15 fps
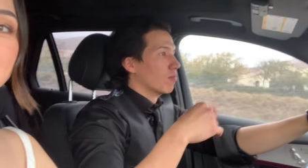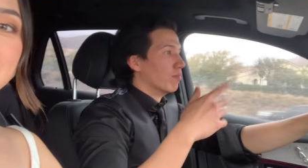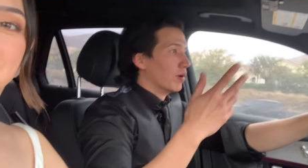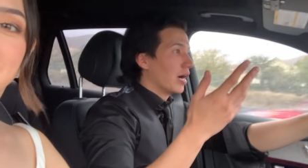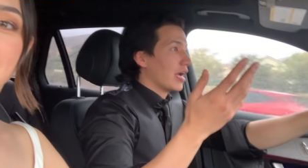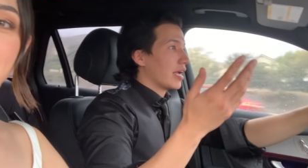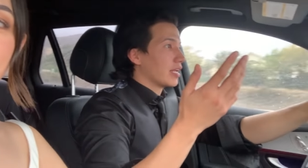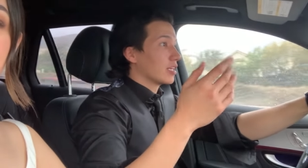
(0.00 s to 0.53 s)

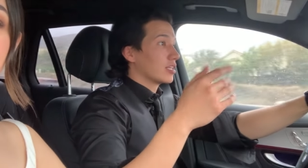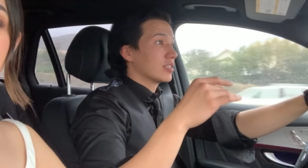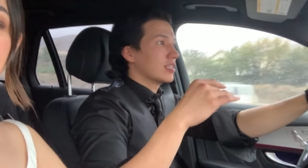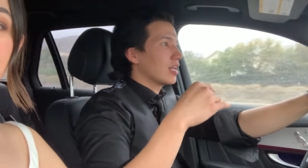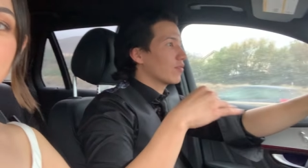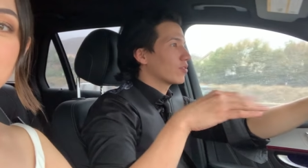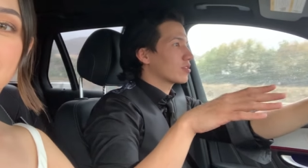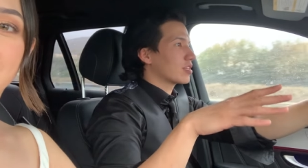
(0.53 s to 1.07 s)
but
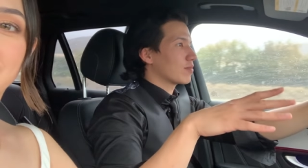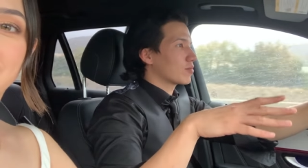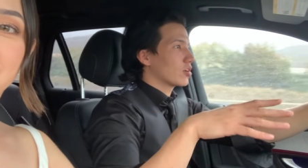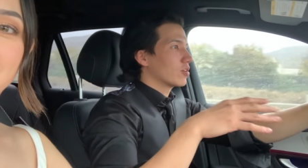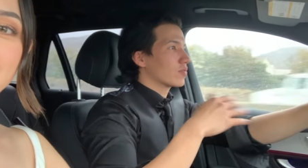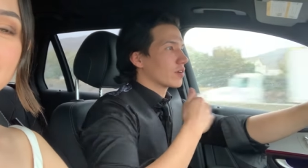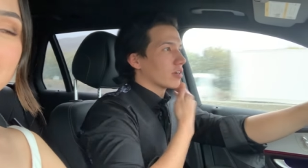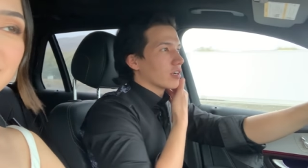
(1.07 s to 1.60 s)
never slept
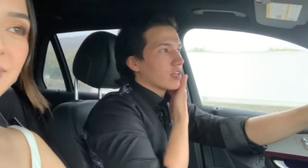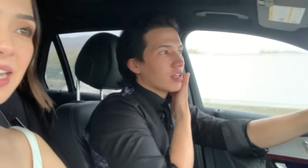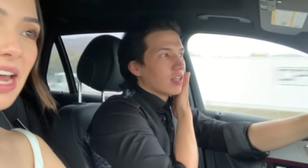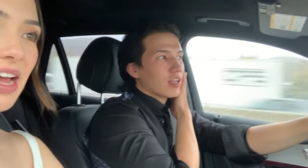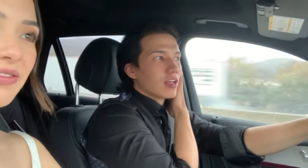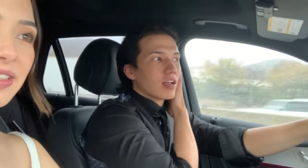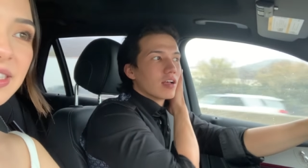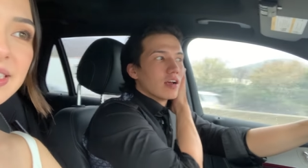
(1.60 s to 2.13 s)
over.
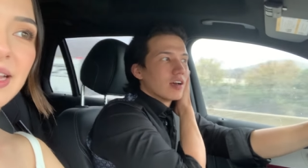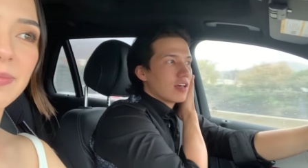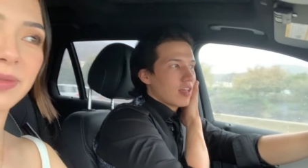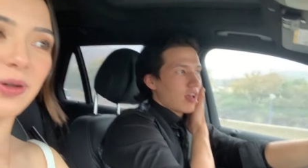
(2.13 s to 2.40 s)
Never slept